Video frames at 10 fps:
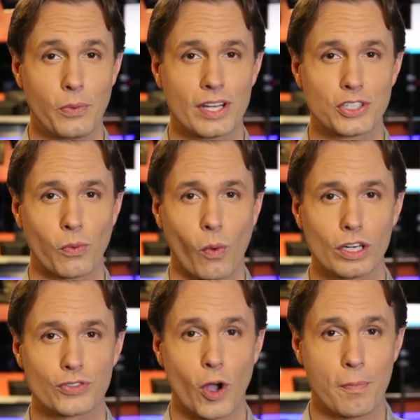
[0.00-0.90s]
winter
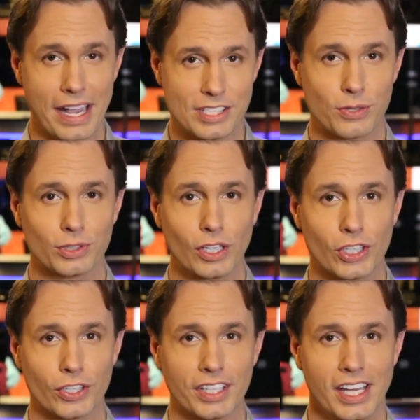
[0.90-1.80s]
wardrobe makes you
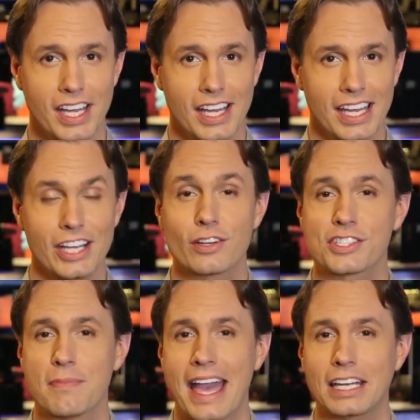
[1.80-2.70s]
look good, here are
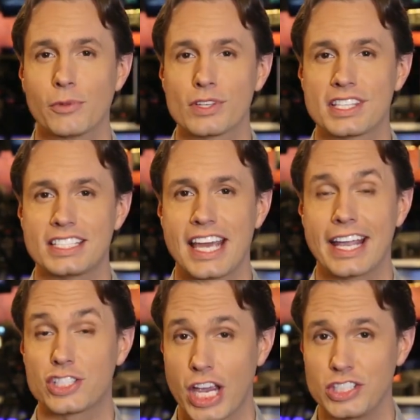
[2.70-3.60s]
some animals that
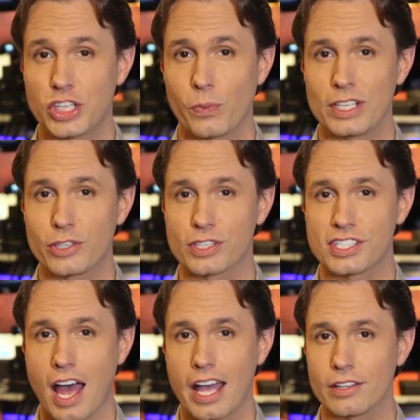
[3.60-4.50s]
take changing winter
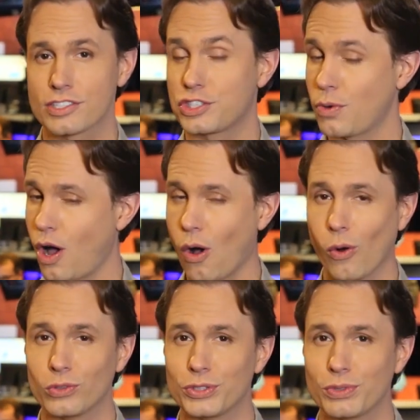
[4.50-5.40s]
styles to a
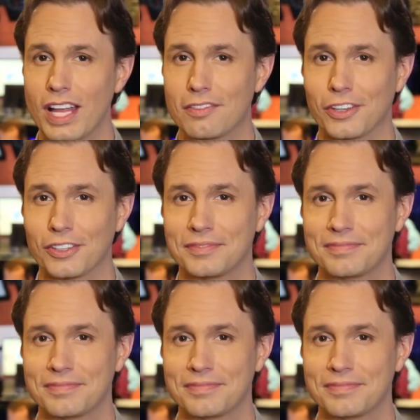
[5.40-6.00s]
whole new level.